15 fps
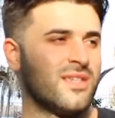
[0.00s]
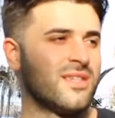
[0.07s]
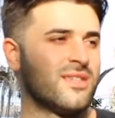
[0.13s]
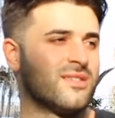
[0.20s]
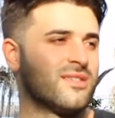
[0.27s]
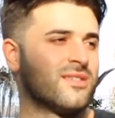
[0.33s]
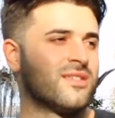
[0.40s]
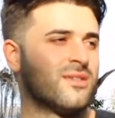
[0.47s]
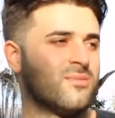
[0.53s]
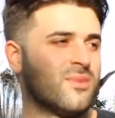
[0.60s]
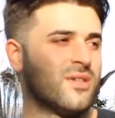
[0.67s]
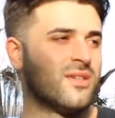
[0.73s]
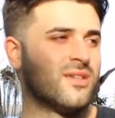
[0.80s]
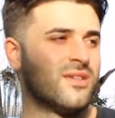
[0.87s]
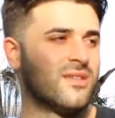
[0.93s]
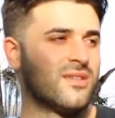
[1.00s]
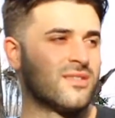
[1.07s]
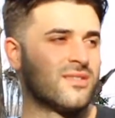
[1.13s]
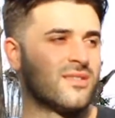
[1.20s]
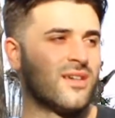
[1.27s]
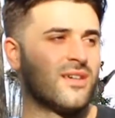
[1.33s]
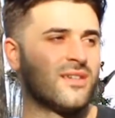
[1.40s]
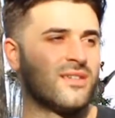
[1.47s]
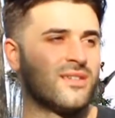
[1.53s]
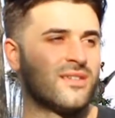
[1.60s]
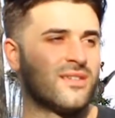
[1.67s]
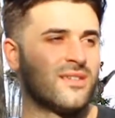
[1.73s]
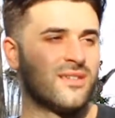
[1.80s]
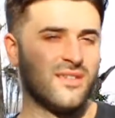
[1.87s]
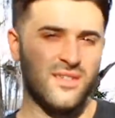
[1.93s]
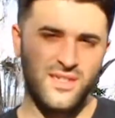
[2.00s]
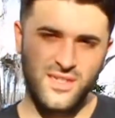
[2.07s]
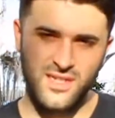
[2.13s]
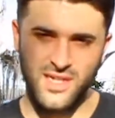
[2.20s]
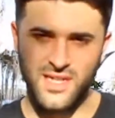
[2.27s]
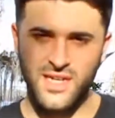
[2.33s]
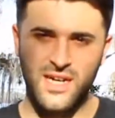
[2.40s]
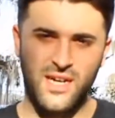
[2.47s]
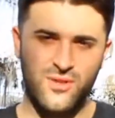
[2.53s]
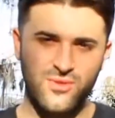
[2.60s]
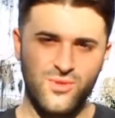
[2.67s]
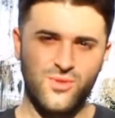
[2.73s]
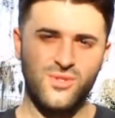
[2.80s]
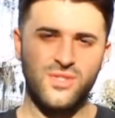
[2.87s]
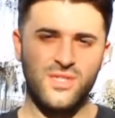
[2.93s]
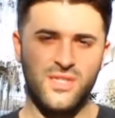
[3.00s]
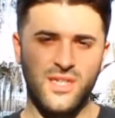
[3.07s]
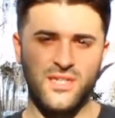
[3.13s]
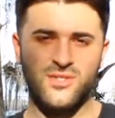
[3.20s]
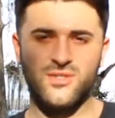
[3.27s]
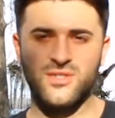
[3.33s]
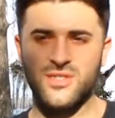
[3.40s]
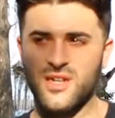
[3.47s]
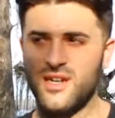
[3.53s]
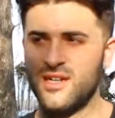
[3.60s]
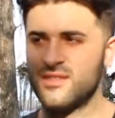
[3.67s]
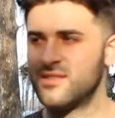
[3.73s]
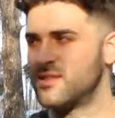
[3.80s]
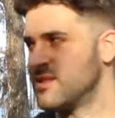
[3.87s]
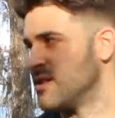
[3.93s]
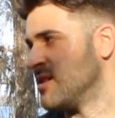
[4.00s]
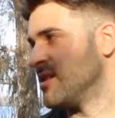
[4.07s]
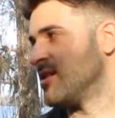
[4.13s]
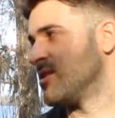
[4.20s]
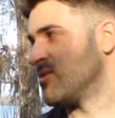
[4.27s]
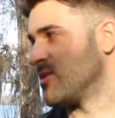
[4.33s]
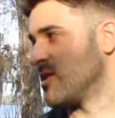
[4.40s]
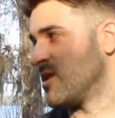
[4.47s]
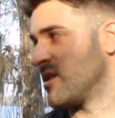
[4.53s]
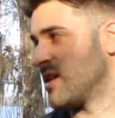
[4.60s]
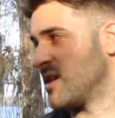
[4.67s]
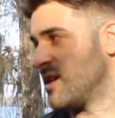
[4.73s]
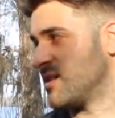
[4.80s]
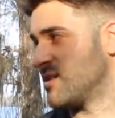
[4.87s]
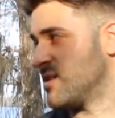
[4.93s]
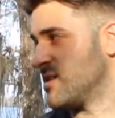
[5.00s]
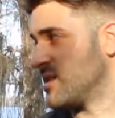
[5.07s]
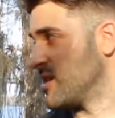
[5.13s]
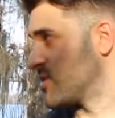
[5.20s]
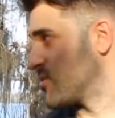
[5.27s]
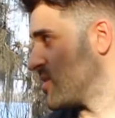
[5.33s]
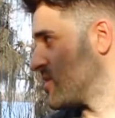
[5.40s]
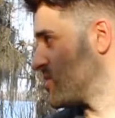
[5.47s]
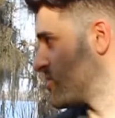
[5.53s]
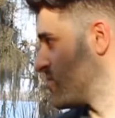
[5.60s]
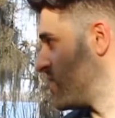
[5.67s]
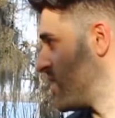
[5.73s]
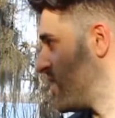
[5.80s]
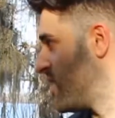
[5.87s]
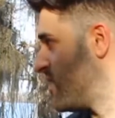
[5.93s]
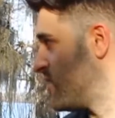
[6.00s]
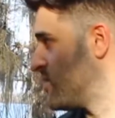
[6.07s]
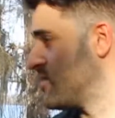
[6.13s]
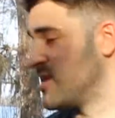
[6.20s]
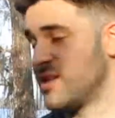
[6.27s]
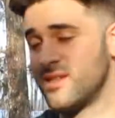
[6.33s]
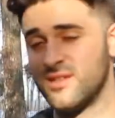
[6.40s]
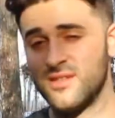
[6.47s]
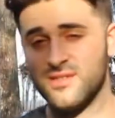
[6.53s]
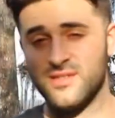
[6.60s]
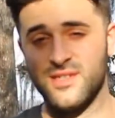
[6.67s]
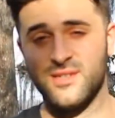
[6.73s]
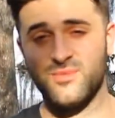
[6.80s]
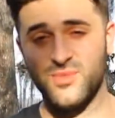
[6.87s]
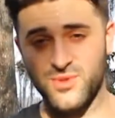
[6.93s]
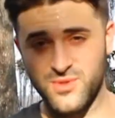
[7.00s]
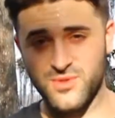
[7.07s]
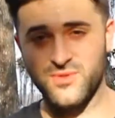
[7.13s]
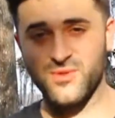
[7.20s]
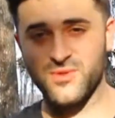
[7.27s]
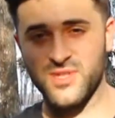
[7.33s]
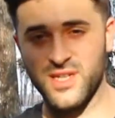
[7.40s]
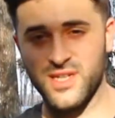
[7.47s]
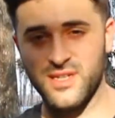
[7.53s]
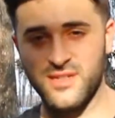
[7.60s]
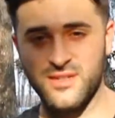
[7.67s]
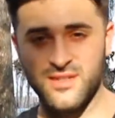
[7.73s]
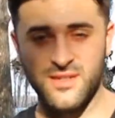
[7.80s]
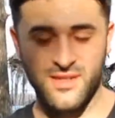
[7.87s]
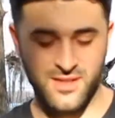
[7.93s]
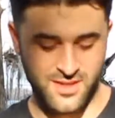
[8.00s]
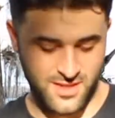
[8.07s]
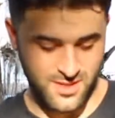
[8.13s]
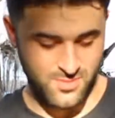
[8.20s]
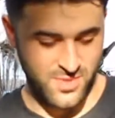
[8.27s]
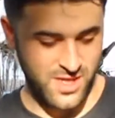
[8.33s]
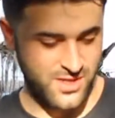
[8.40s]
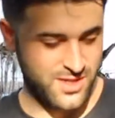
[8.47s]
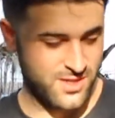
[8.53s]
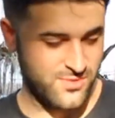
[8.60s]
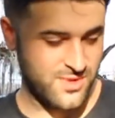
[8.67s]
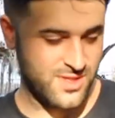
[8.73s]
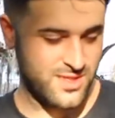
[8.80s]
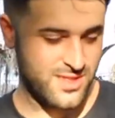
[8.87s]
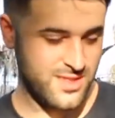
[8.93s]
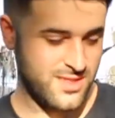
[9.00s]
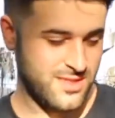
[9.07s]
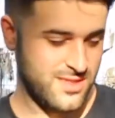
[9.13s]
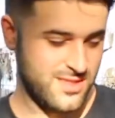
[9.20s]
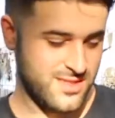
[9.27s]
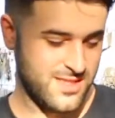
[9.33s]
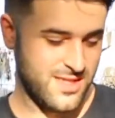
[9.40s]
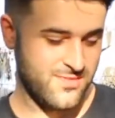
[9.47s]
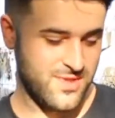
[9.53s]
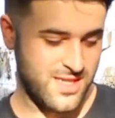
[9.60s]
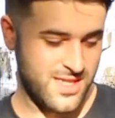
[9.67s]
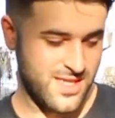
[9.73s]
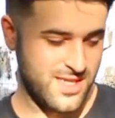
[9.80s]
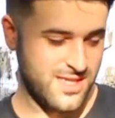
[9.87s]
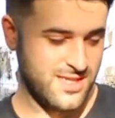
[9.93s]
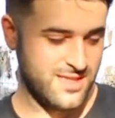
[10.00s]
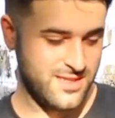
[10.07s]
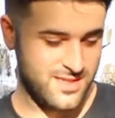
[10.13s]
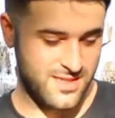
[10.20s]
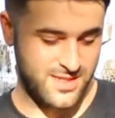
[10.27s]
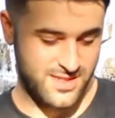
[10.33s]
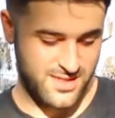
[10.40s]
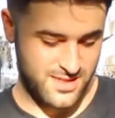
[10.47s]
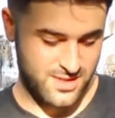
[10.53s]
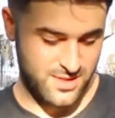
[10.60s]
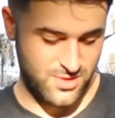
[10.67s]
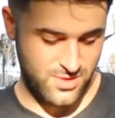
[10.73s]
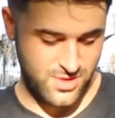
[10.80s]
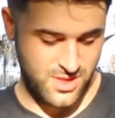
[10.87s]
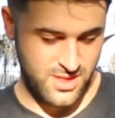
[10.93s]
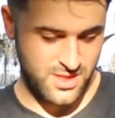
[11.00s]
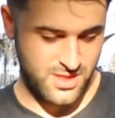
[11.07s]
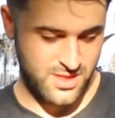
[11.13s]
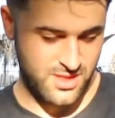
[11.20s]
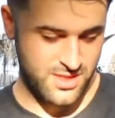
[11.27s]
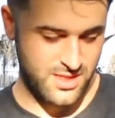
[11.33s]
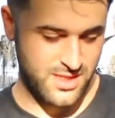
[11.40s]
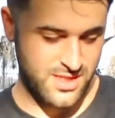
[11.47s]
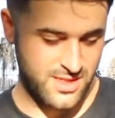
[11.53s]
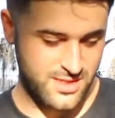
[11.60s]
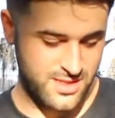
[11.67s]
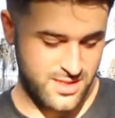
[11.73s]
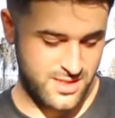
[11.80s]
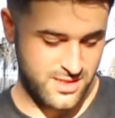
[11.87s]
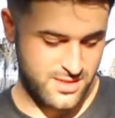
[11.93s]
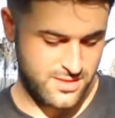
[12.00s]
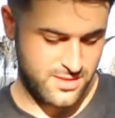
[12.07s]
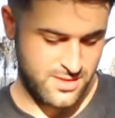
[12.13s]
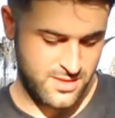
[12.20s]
taking some uh, exotic, kind of outdoorsy nature shots. We are at uh, Lake Russell now, and it is a beautiful day. I'm out here with the T seven i uh, long uh, lens here.